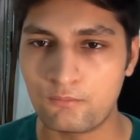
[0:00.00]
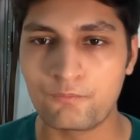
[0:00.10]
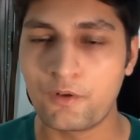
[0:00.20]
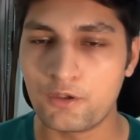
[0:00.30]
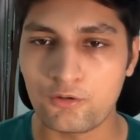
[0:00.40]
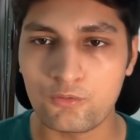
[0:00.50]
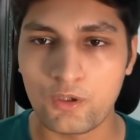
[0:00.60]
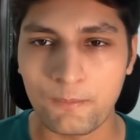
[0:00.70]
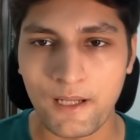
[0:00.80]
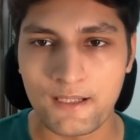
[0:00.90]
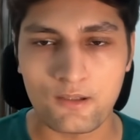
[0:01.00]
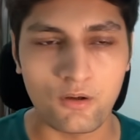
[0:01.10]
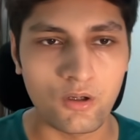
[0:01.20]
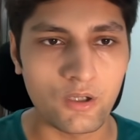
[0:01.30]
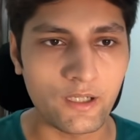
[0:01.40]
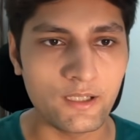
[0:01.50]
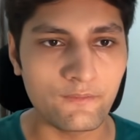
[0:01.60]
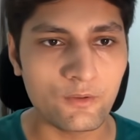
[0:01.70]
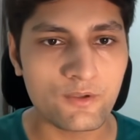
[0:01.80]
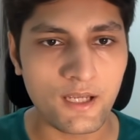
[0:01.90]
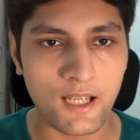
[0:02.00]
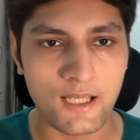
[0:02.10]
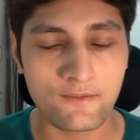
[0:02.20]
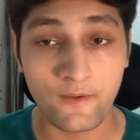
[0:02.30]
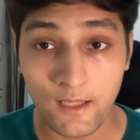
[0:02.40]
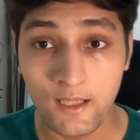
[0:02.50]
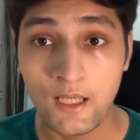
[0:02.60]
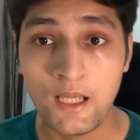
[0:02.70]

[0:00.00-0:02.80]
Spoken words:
1 to 2 replies or interviews as well.